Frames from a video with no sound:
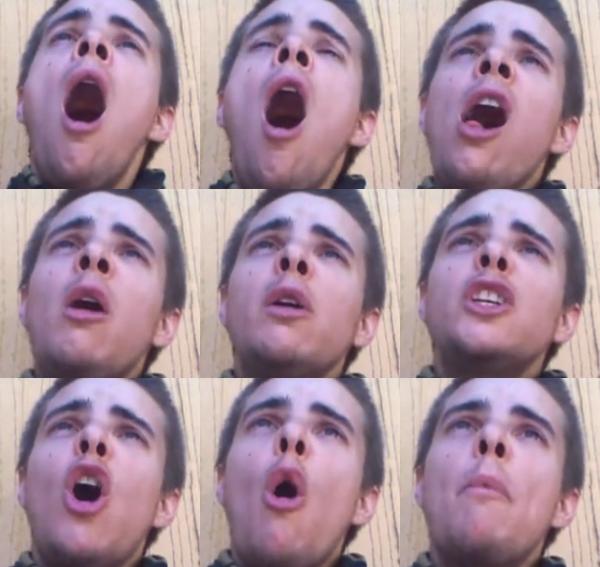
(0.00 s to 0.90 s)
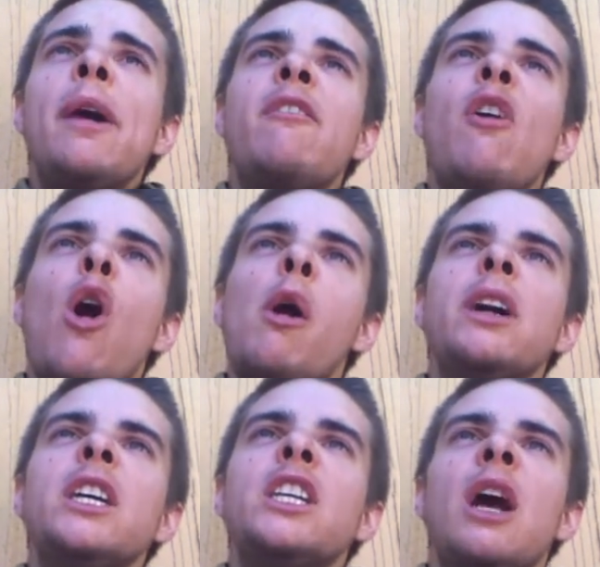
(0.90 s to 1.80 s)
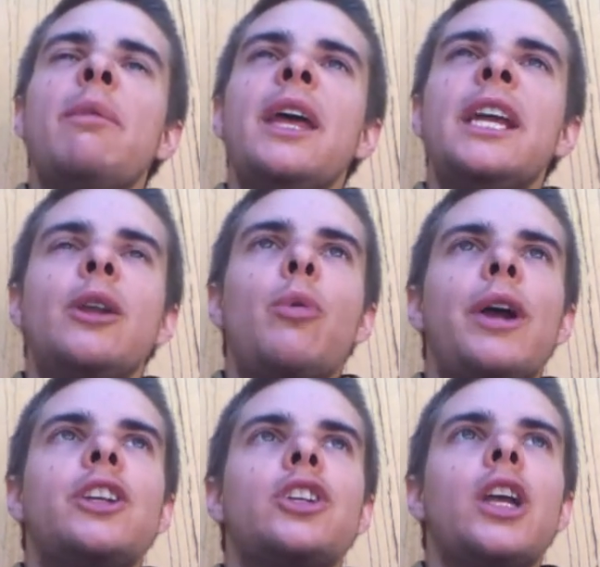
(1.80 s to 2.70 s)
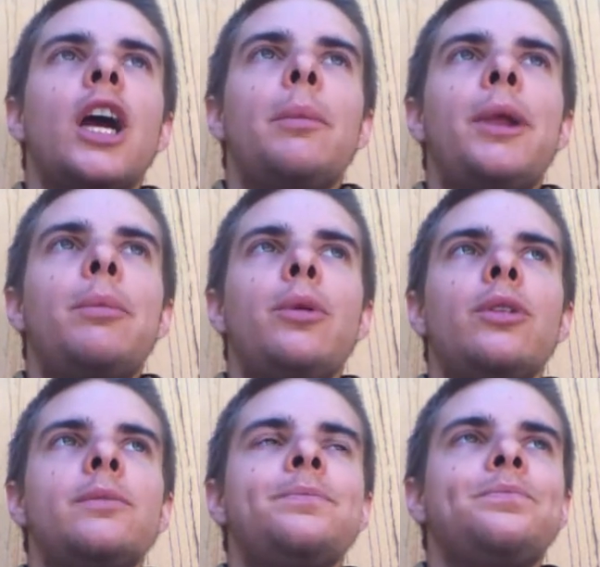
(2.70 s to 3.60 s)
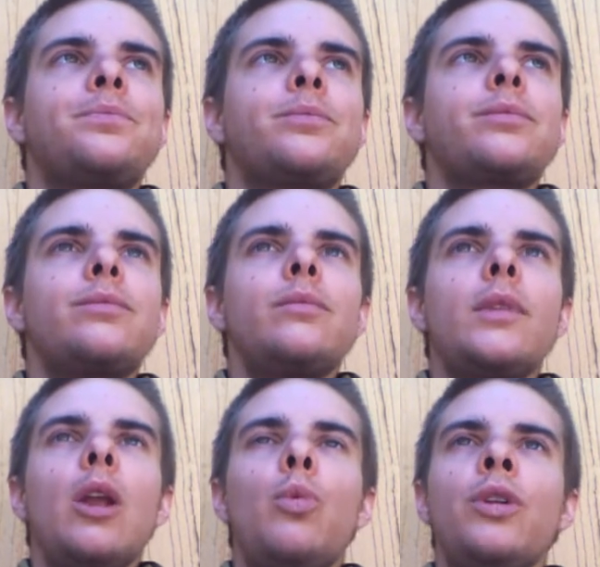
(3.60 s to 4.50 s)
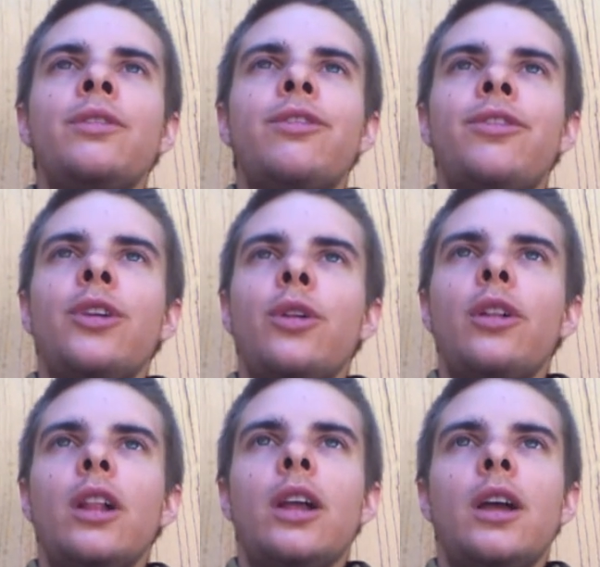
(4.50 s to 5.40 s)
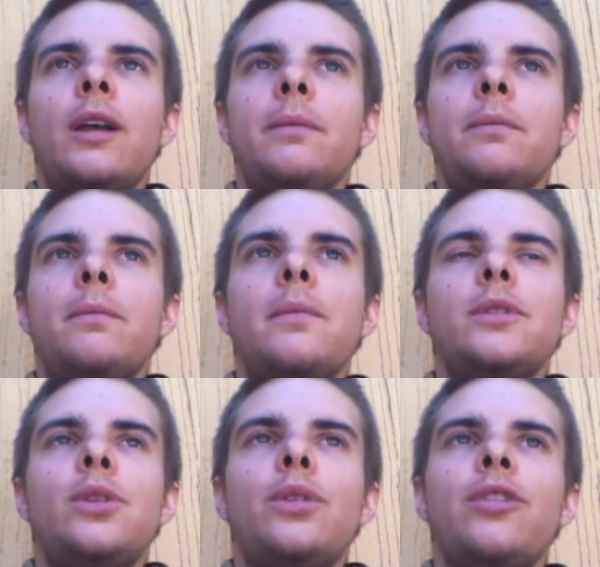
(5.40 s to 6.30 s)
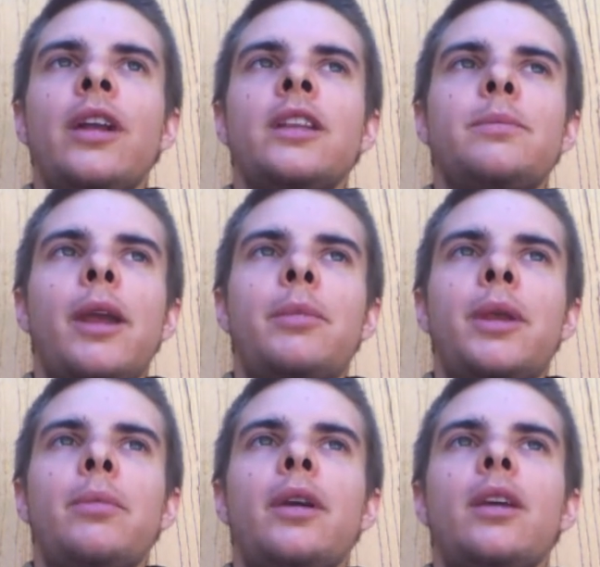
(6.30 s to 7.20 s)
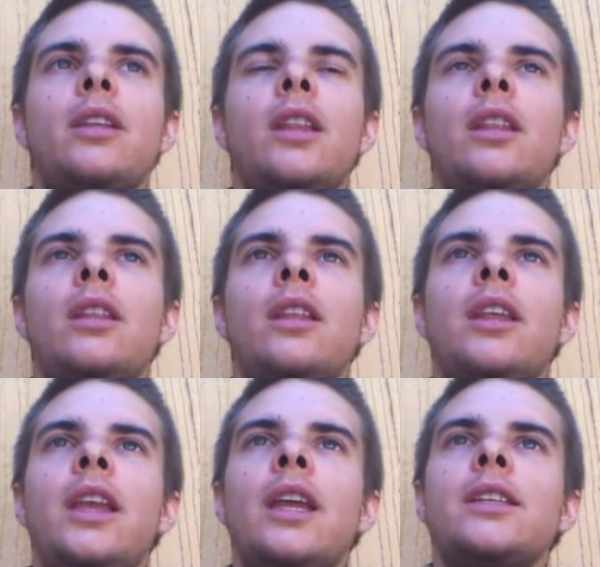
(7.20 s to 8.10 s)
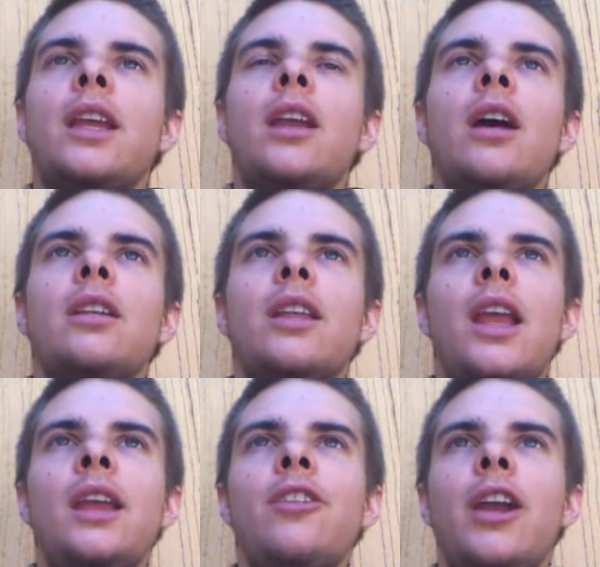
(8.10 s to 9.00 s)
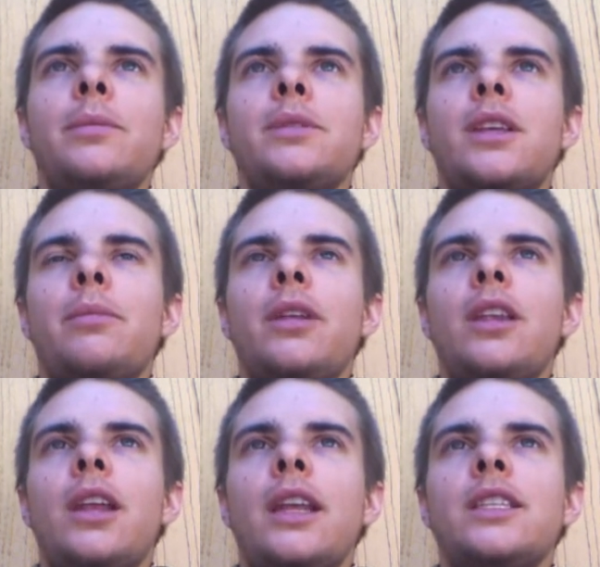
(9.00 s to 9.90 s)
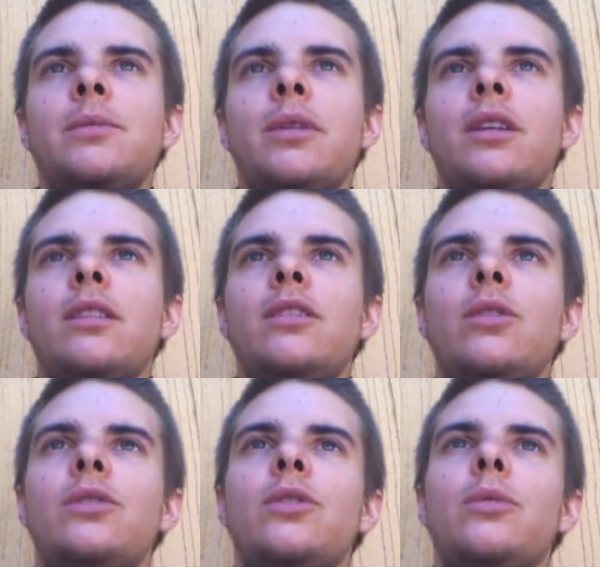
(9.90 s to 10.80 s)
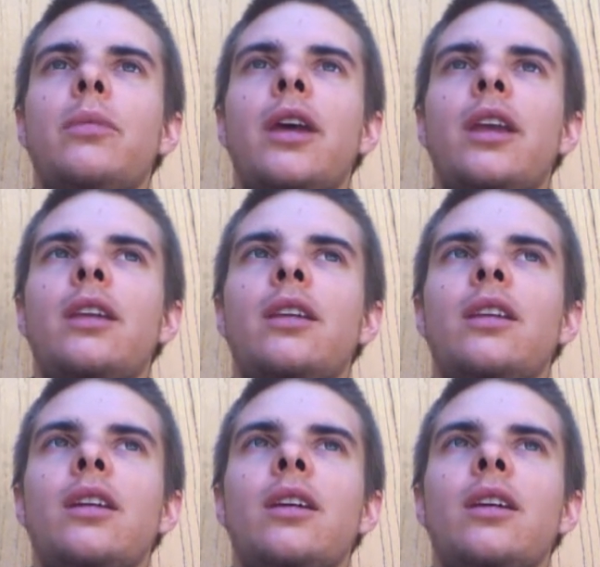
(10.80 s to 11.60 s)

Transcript: all I was hoping for was something in which people wouldn't feel too threatened by me, but in the end, I got hate crimes committed against me due to my